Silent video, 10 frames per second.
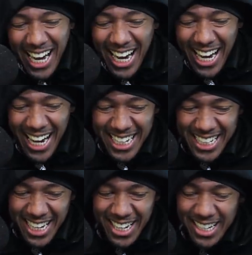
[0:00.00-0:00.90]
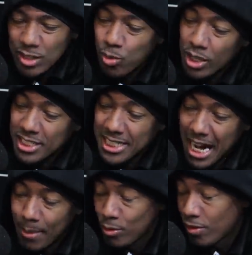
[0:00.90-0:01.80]
All right, there it is. Worst
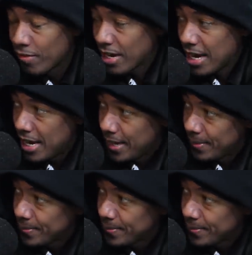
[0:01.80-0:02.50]
job you've ever had.